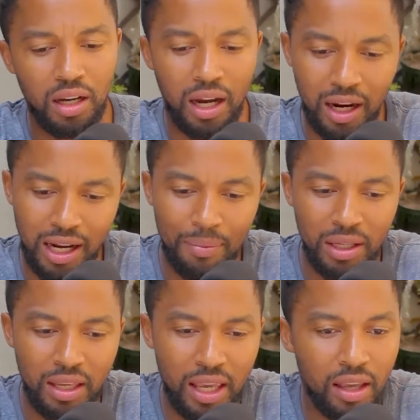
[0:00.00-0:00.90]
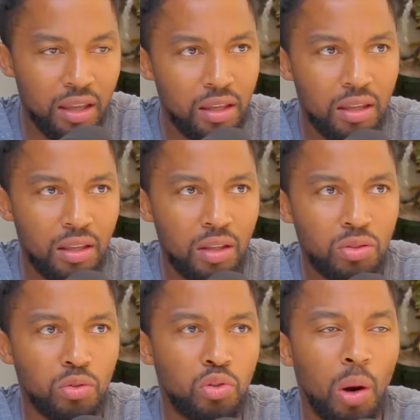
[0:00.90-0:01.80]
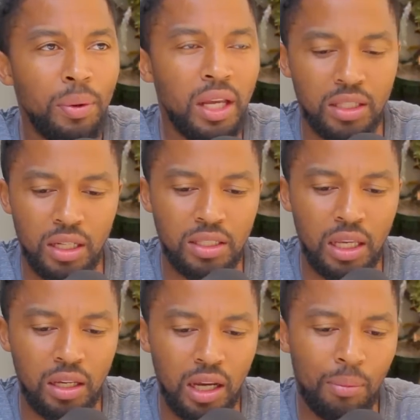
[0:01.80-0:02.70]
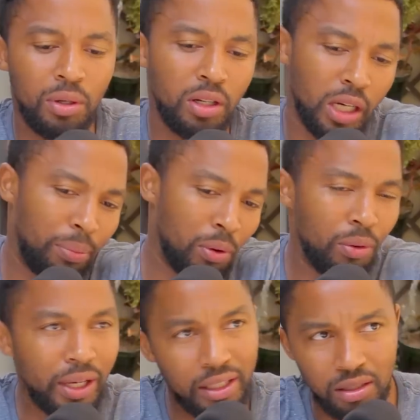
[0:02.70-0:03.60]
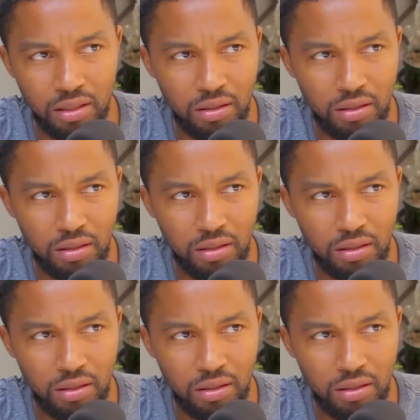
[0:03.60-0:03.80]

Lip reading: are coming here to dominate and they're saying, I'm going to rape your old lady.